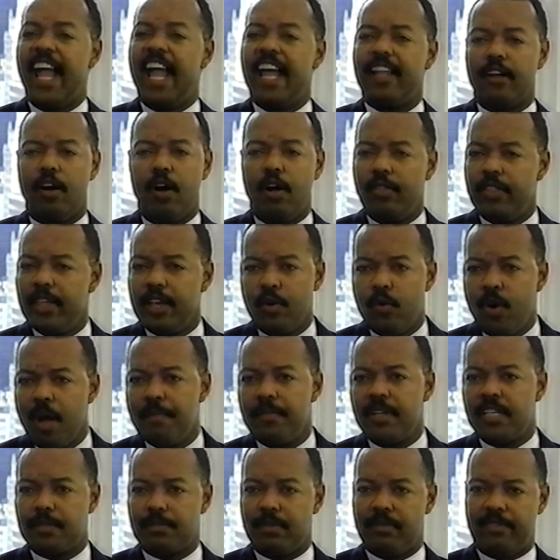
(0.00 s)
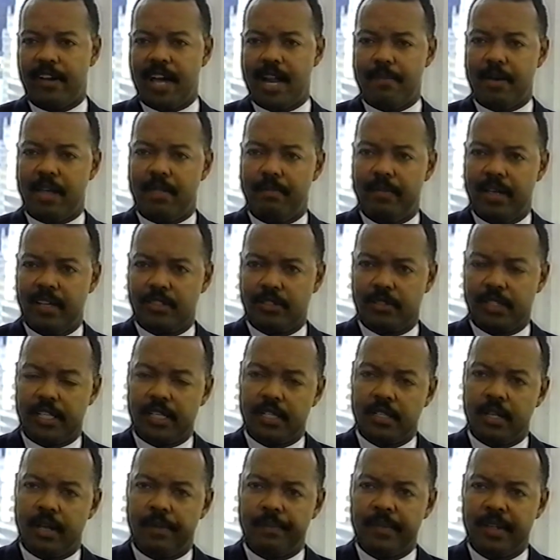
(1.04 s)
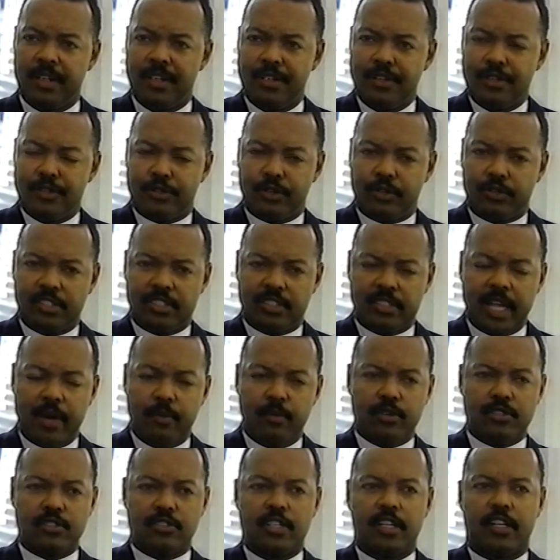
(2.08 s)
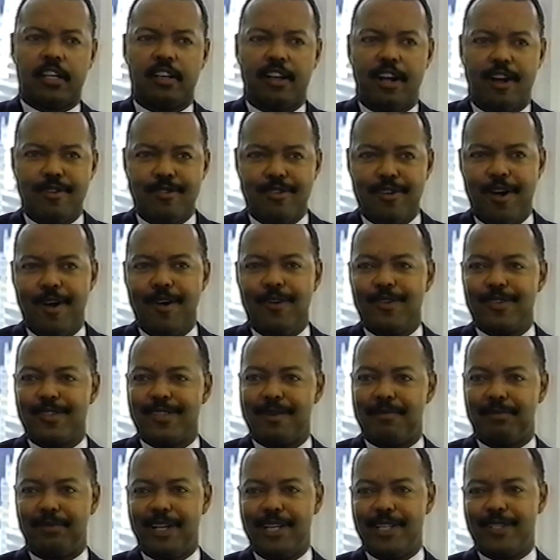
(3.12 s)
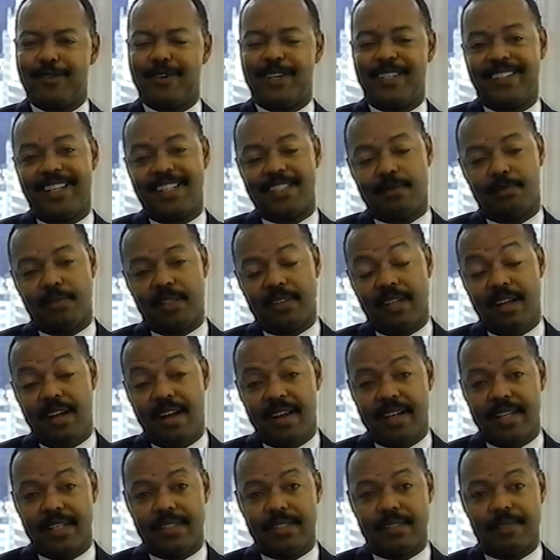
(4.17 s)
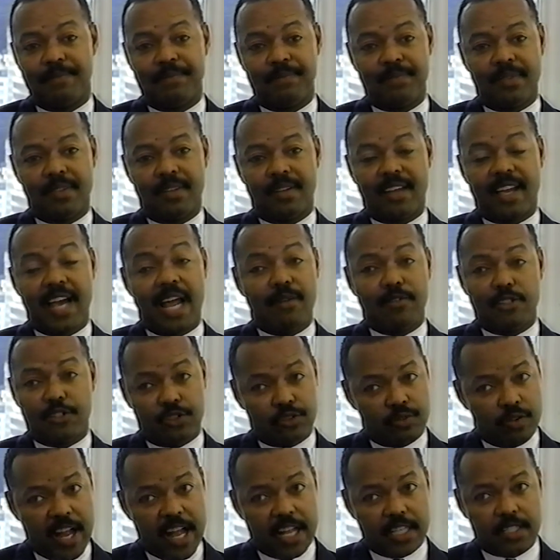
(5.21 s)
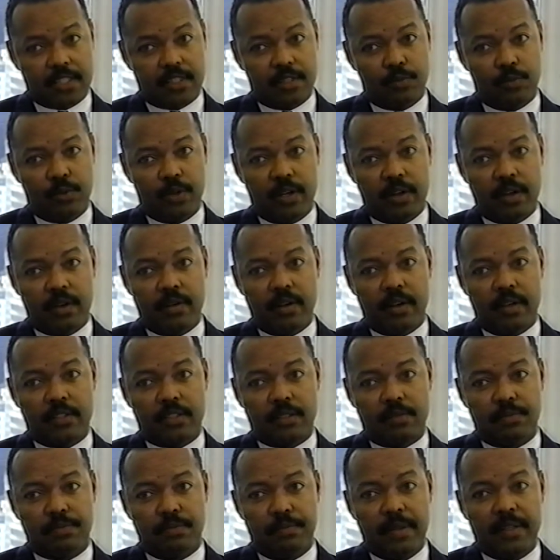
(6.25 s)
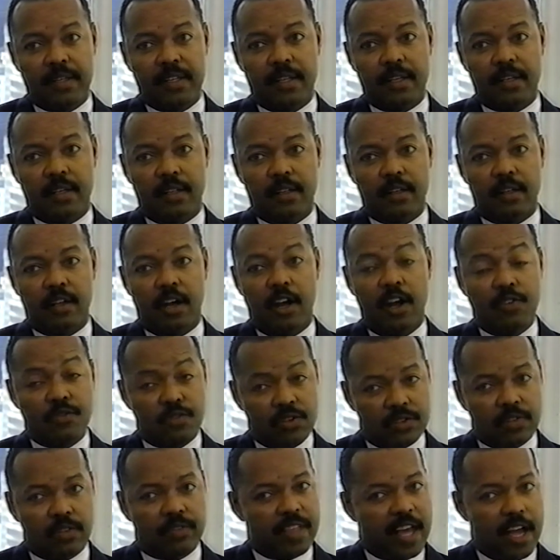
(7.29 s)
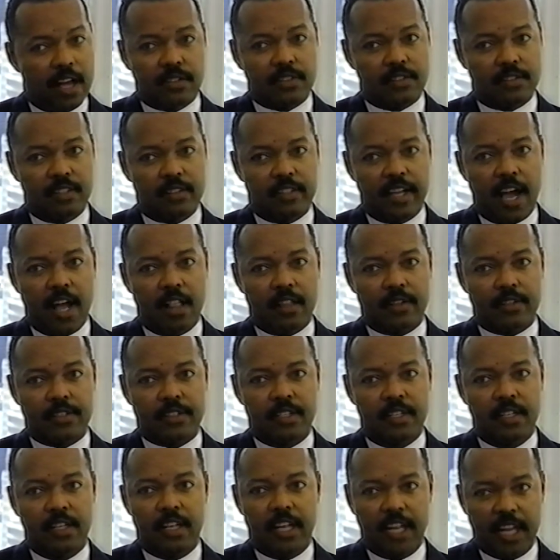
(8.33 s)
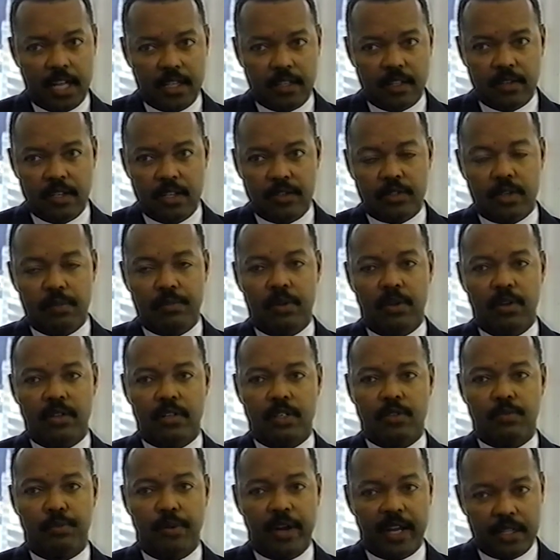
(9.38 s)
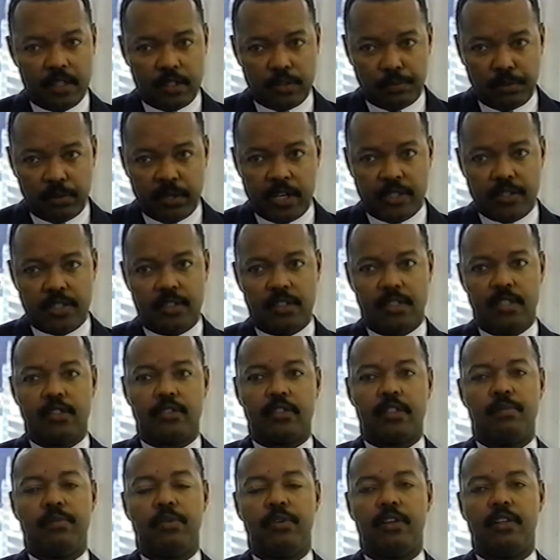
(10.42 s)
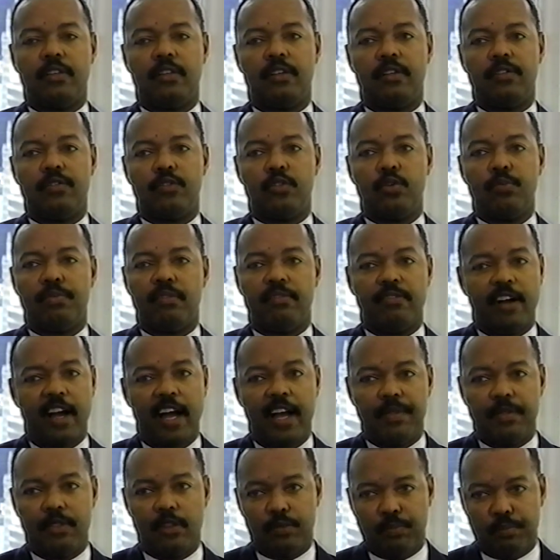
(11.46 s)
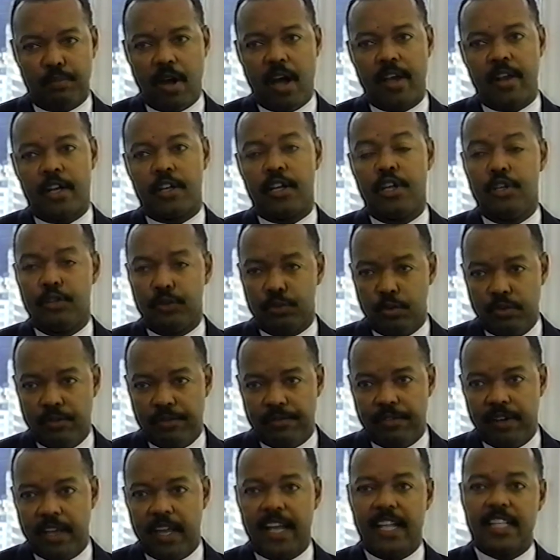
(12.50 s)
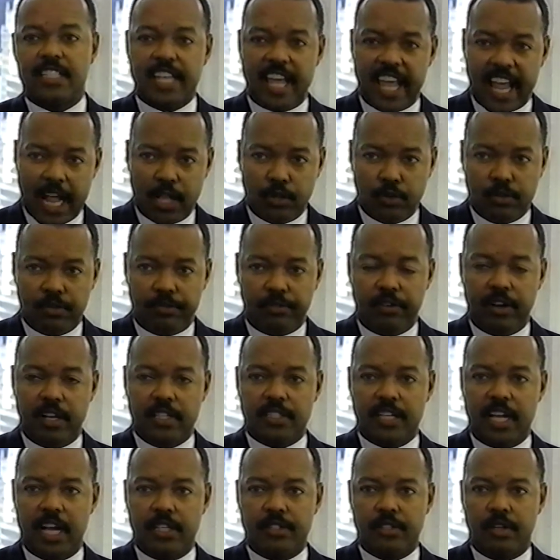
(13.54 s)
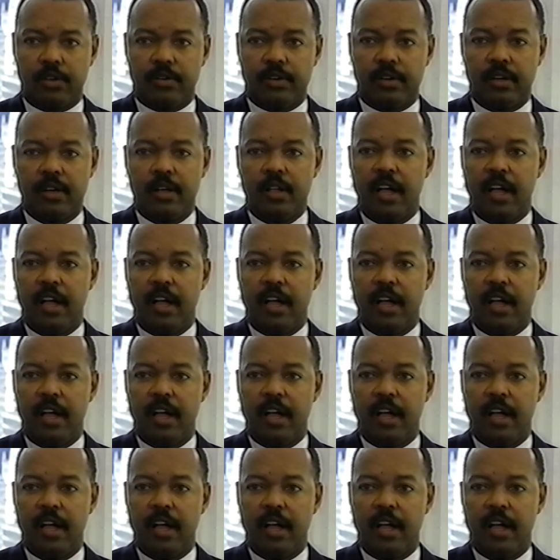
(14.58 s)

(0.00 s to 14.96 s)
And all the equipment is provided by the Major League Club. So to say we're sticking our nose in a place where it doesn't belong is kind of a stretch. We're spending hundreds of thousands of dollars into these communities, bringing these players into these communities to provide this product to the fans and to the franchise owner.